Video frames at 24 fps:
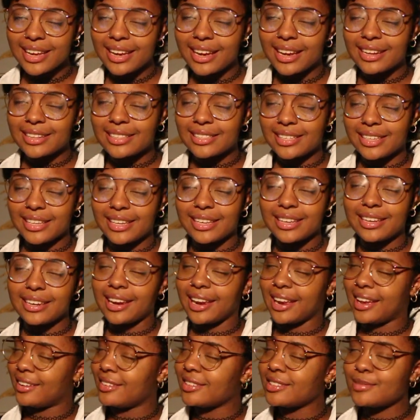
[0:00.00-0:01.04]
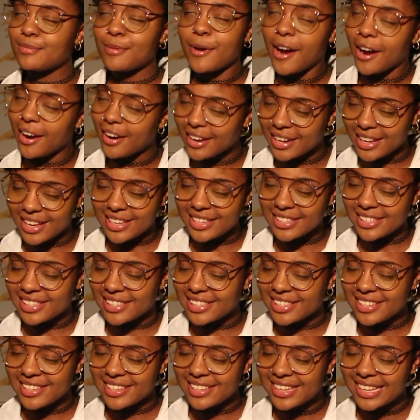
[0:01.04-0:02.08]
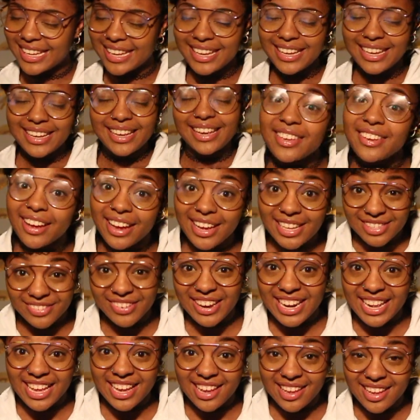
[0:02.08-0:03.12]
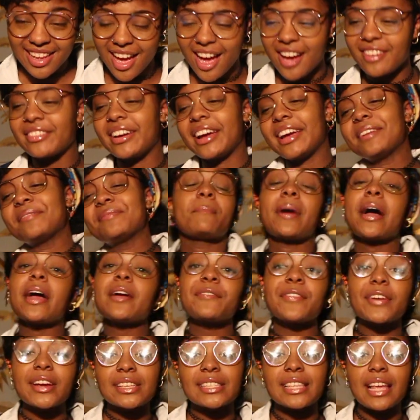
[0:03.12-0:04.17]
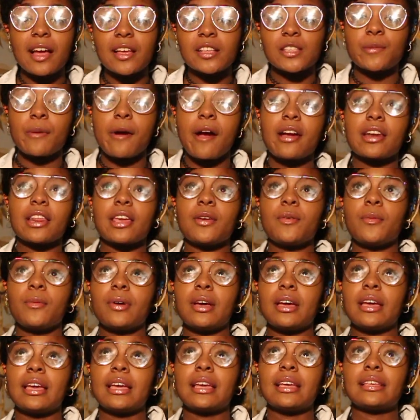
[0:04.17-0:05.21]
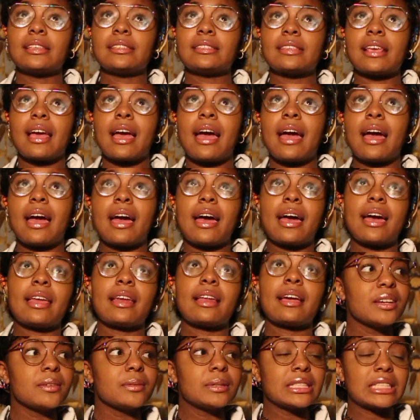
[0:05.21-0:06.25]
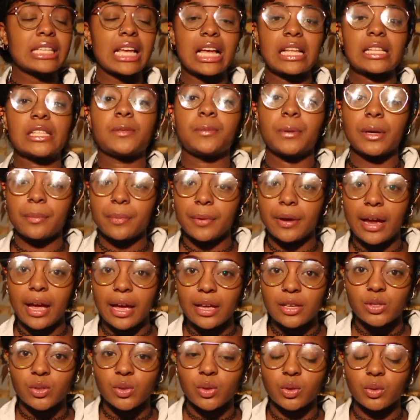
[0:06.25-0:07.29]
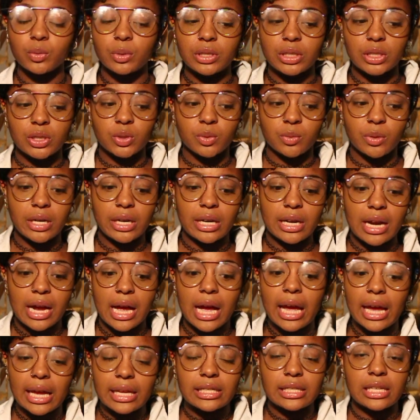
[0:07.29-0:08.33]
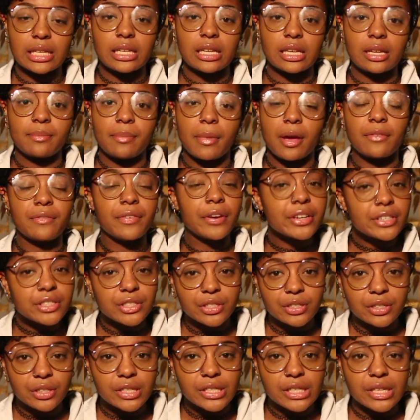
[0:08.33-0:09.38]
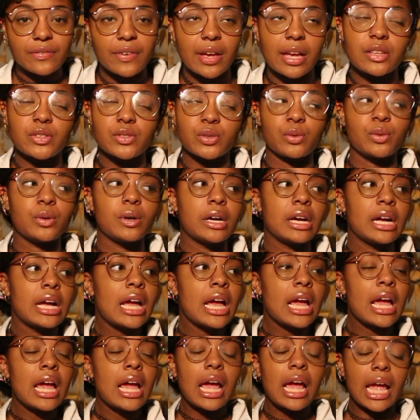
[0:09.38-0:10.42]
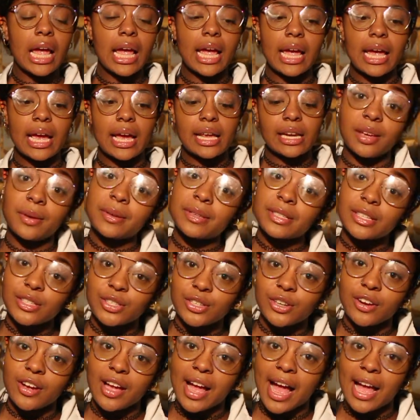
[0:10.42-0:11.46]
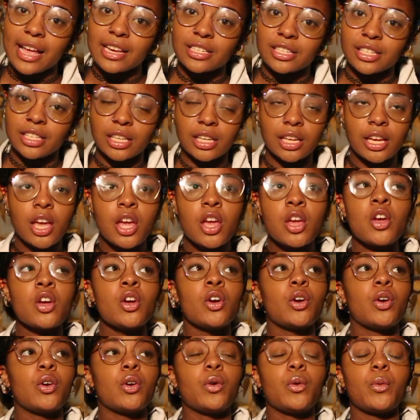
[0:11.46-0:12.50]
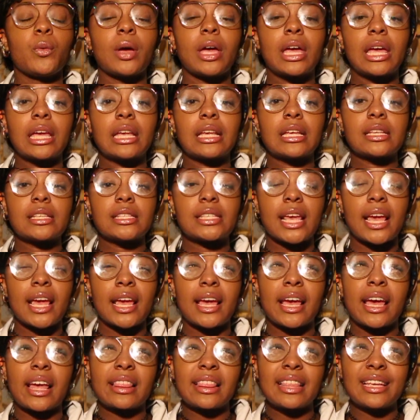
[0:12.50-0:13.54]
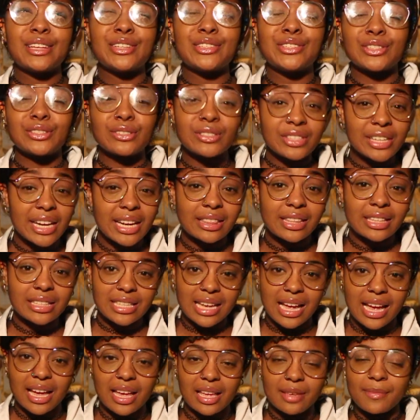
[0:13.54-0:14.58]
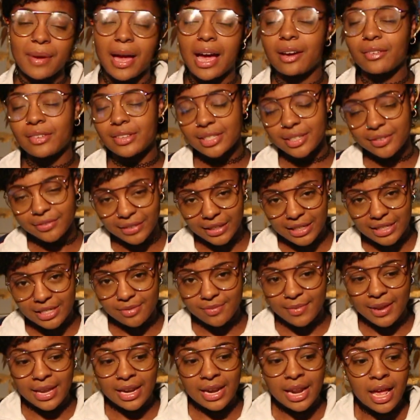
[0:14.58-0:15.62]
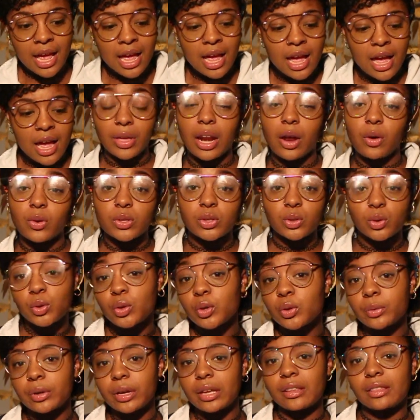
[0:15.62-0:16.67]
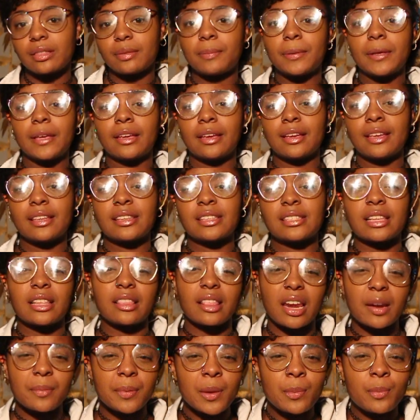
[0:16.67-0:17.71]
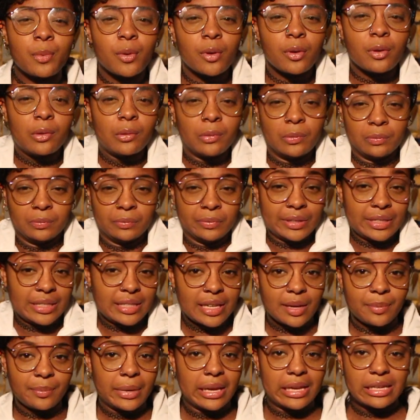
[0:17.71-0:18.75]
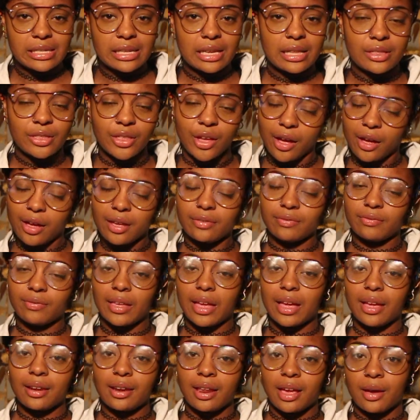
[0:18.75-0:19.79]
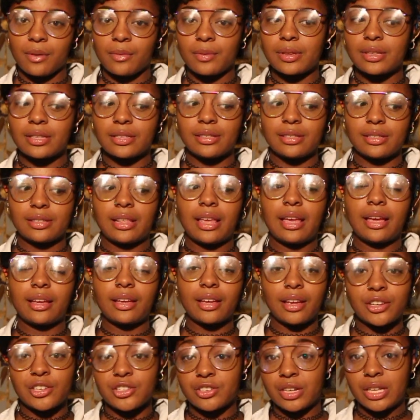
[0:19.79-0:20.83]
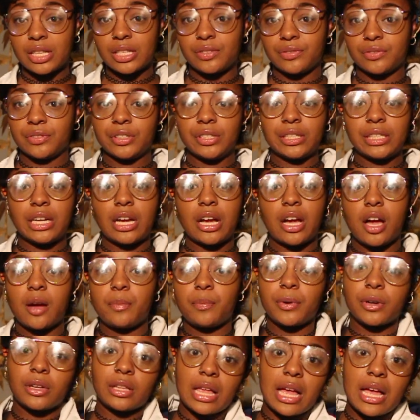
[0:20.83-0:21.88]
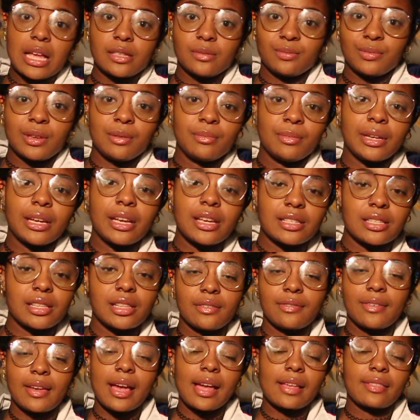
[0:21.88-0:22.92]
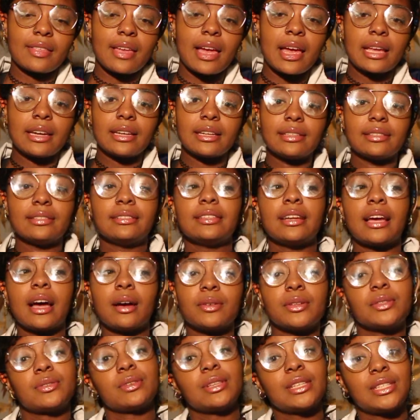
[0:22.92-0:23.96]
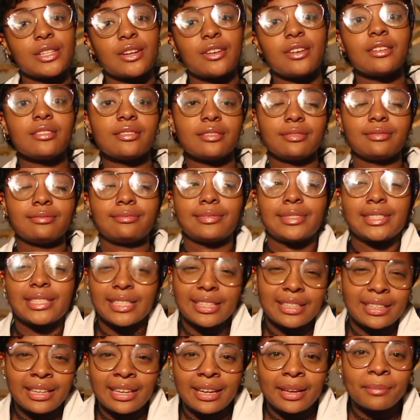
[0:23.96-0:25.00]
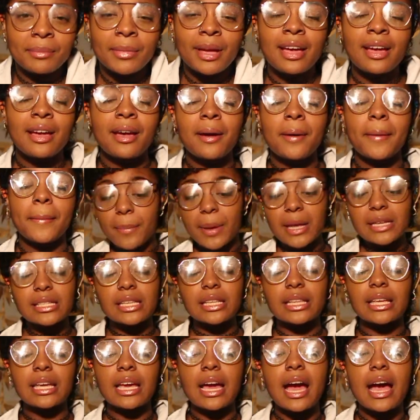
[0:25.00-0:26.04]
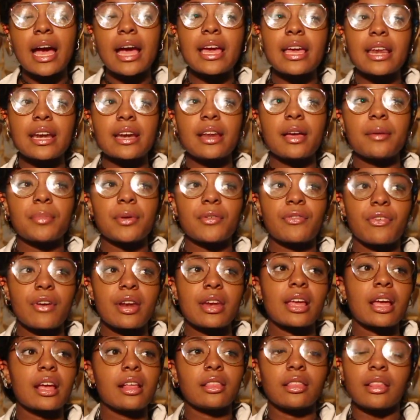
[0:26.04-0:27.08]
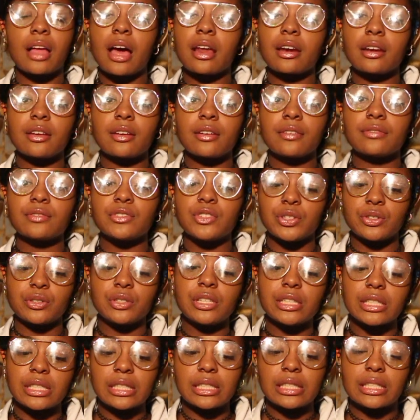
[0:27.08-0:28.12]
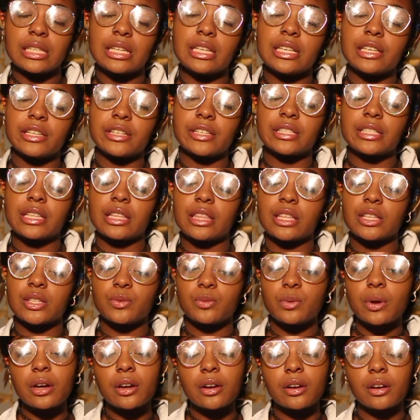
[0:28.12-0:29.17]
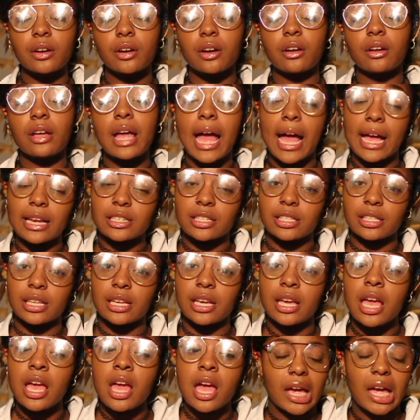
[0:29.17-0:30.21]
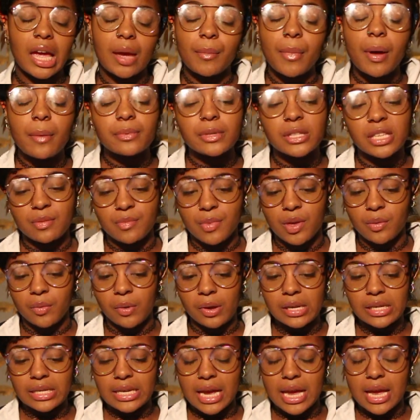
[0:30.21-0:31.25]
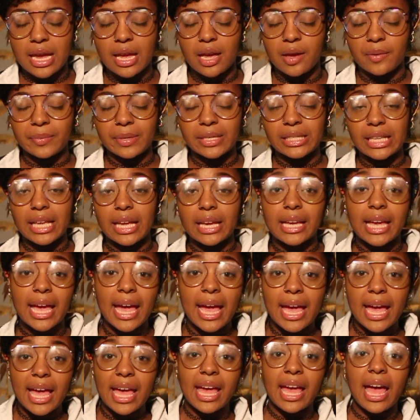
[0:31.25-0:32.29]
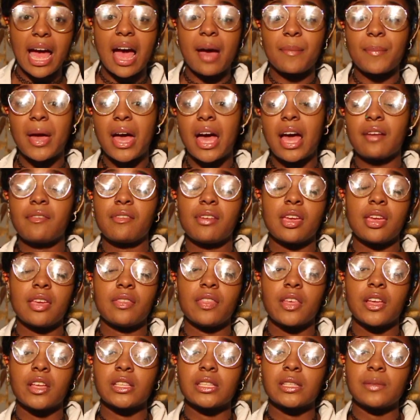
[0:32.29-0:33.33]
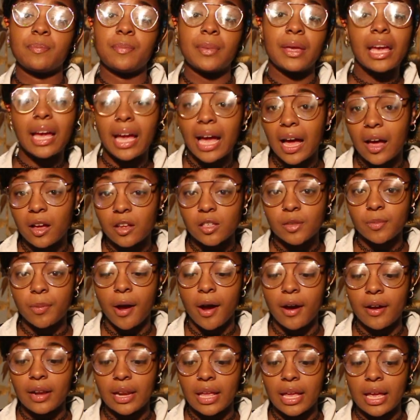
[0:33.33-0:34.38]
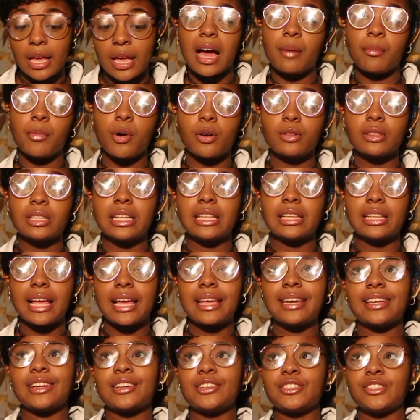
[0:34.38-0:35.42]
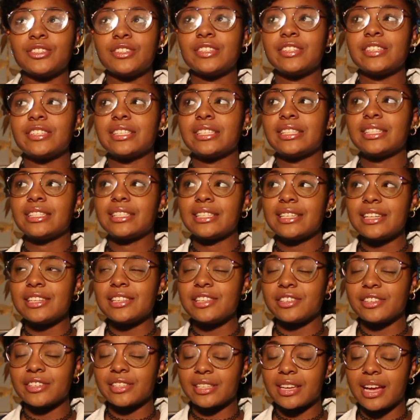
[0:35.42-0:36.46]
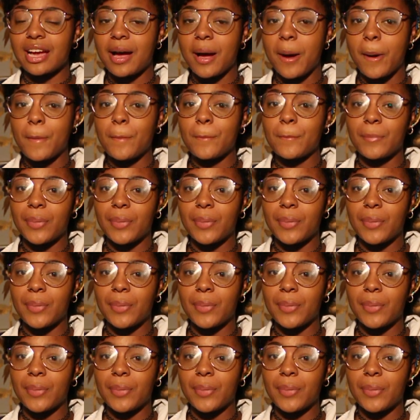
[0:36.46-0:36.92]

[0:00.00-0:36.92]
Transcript: attend house parties. You guys ready? Alright. My first house party was at Spraberry High School, which is where I attended my first 2 years of high school. And it was this girl, Ashley, who was I think junior at the time. I was a freshman, that I was cool with because a lot of people for some reason thought that I was like a transferring upperclassman because fact that I was really tall. Still am. Basically, I ended up befriending a lot of juniors and seniors, and this one girl, Ashley, came up to me one day and was like, hey, I'm having this big house party. I'm only letting juniors and seniors come,